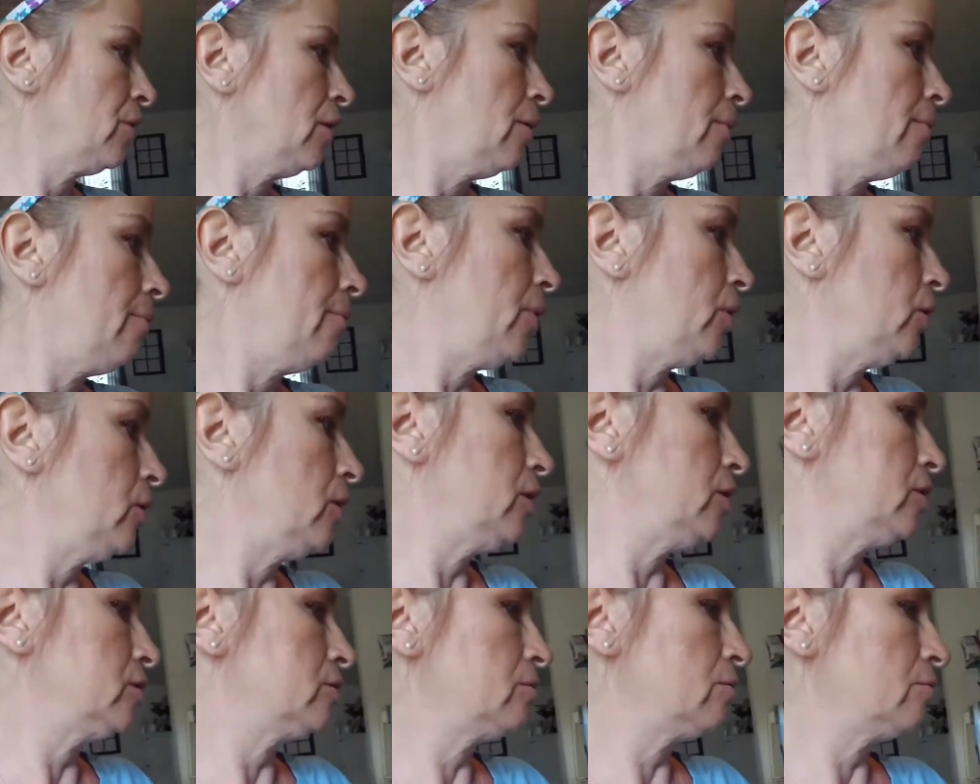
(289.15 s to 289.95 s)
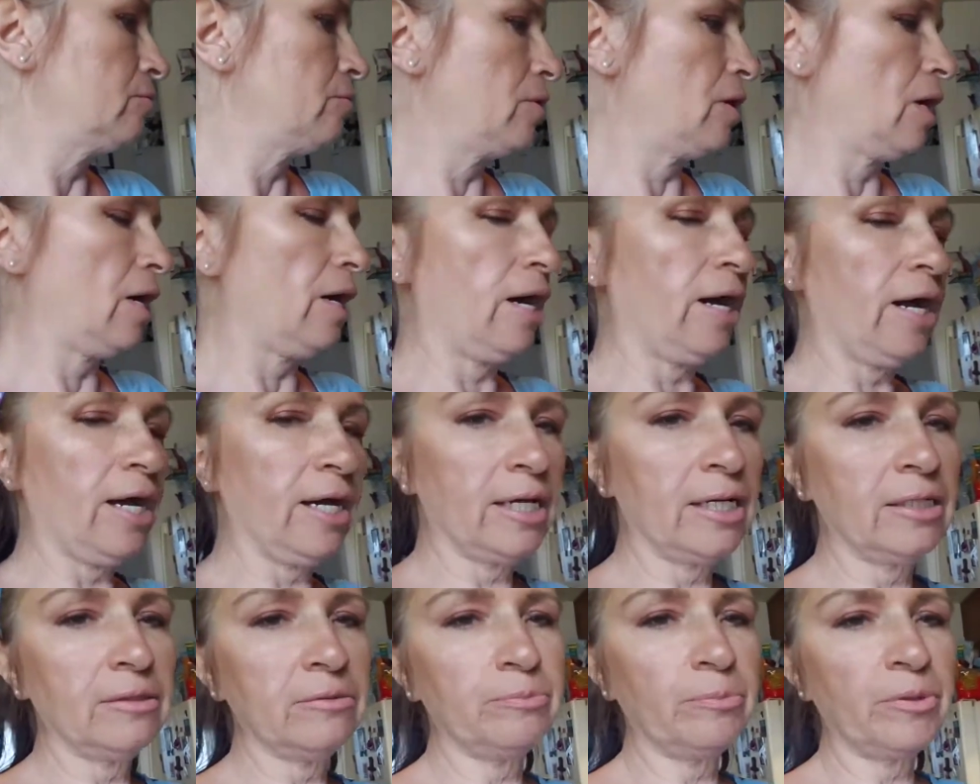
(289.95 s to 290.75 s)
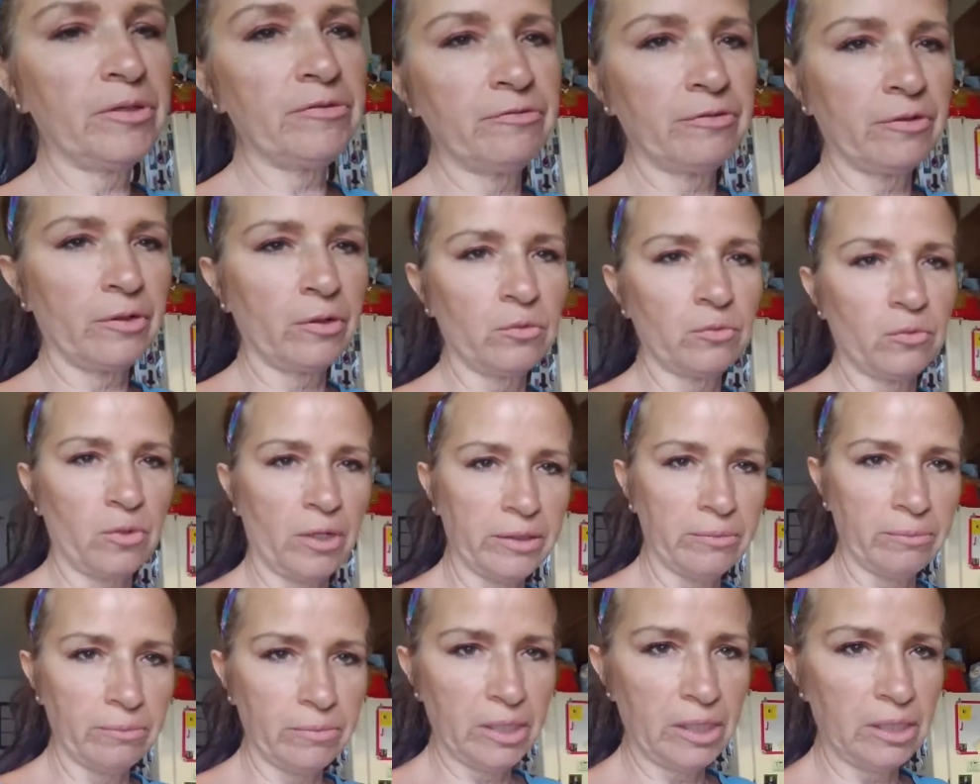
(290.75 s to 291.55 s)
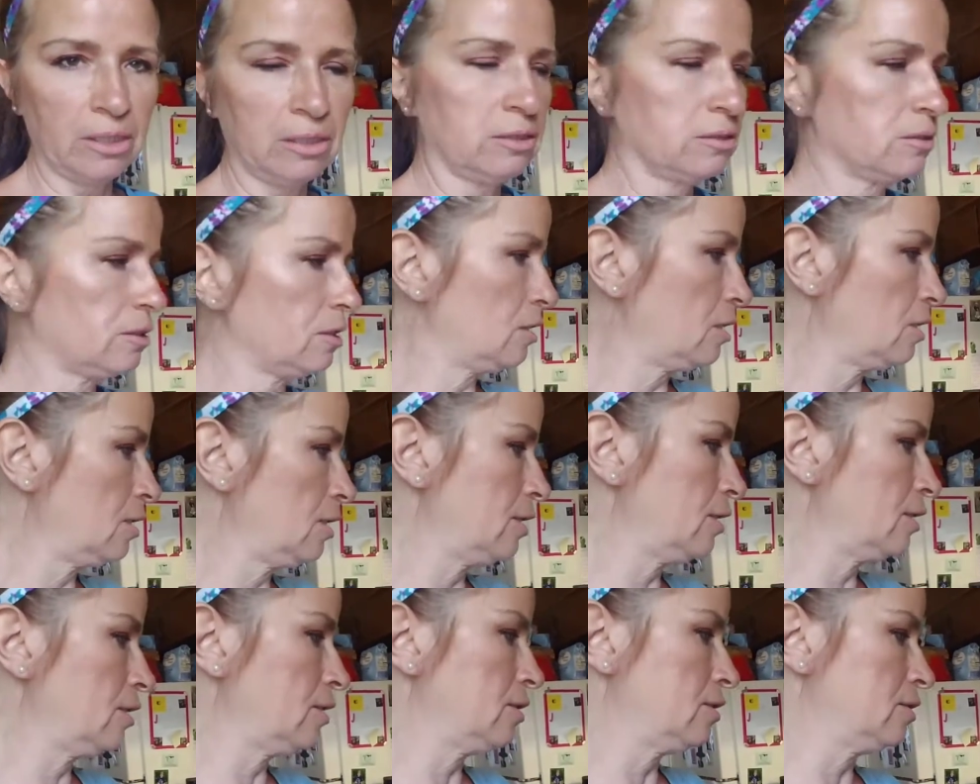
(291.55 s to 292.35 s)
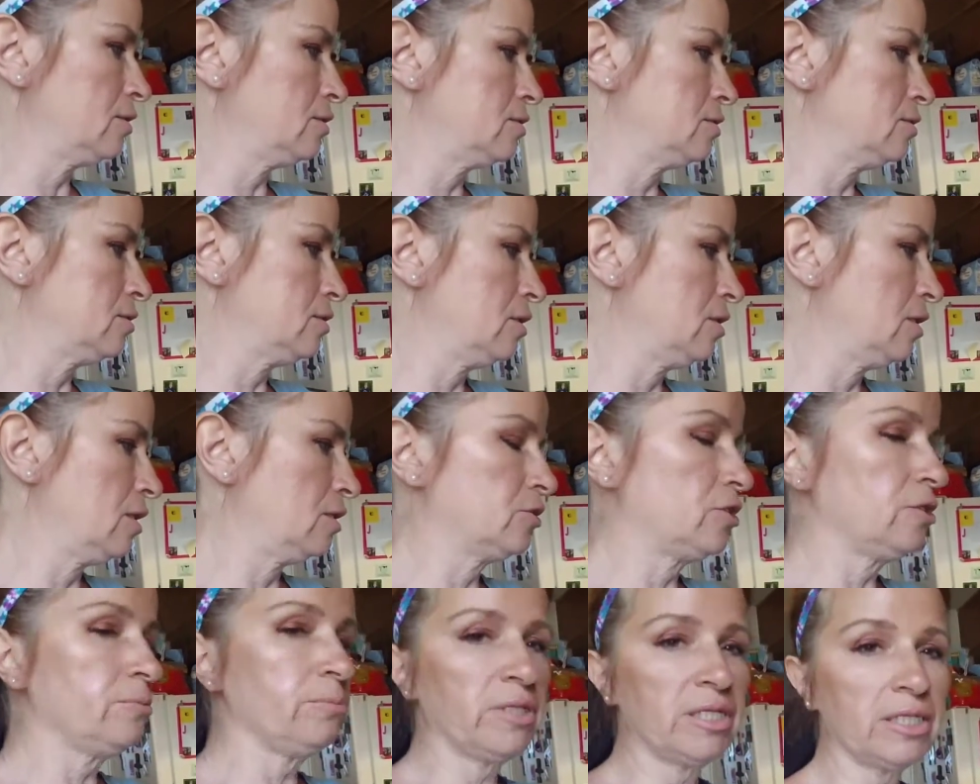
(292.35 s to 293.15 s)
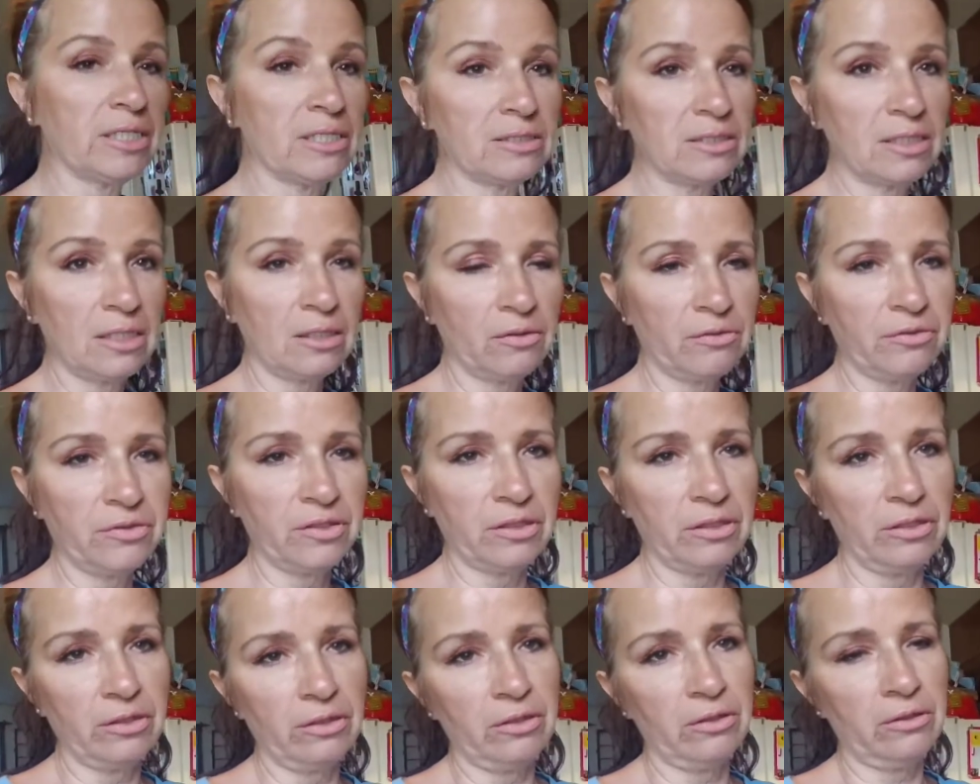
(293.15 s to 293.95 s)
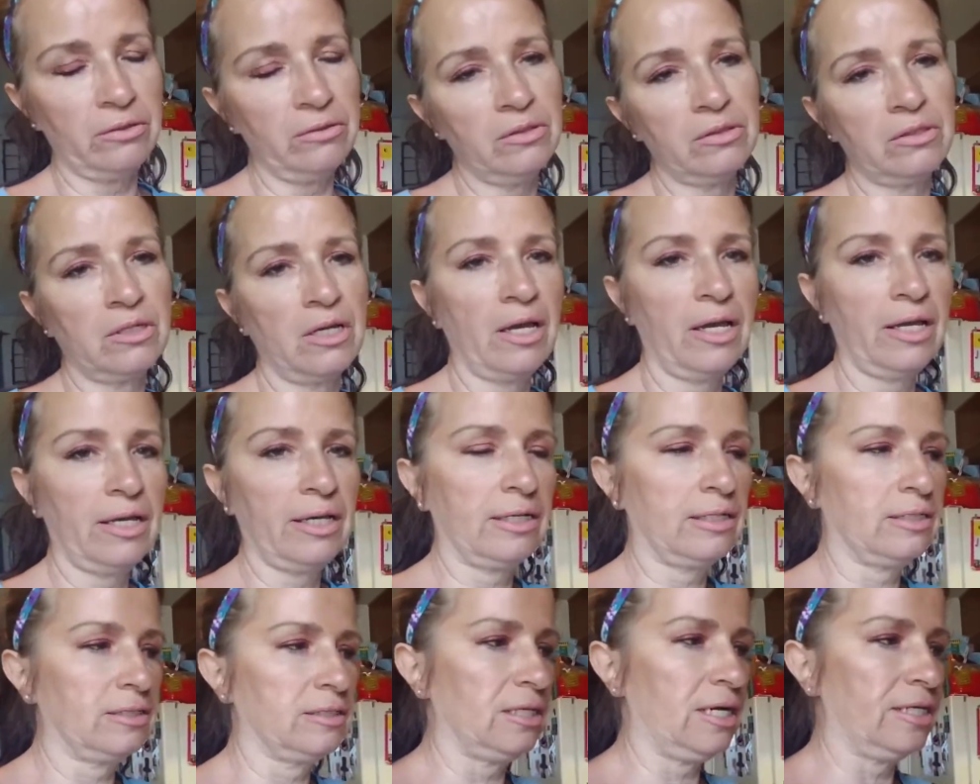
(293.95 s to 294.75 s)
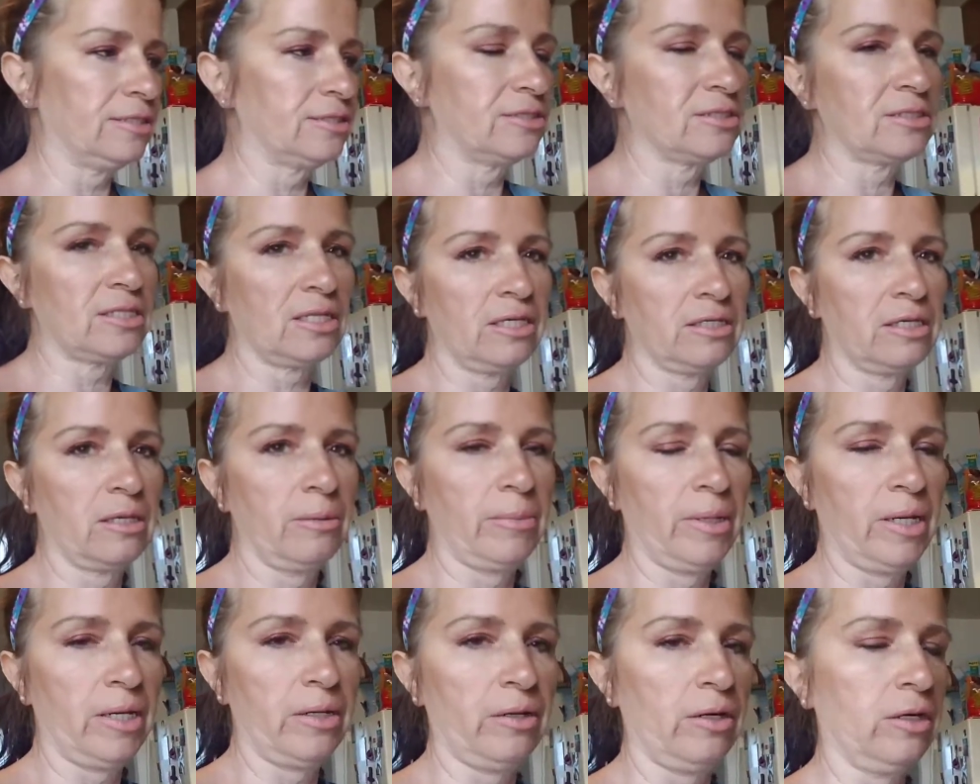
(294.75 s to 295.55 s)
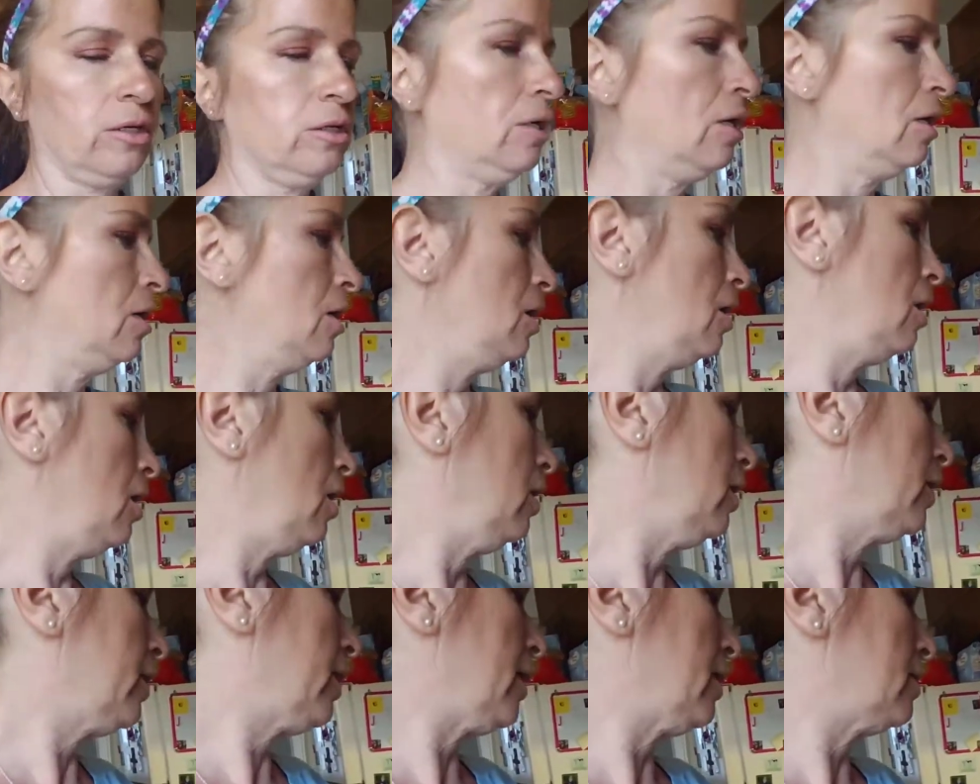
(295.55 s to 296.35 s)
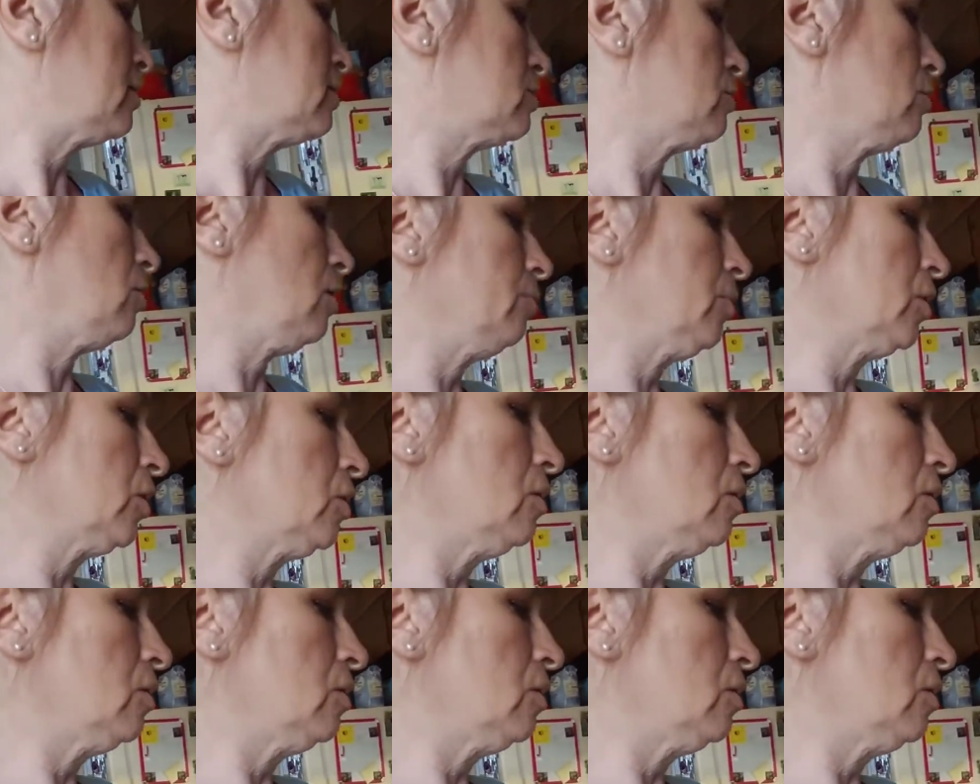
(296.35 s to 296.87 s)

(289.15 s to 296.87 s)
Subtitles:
But I prefer white meat, and to me, it's healthier, and I just like it better. Okay, so I'm gonna go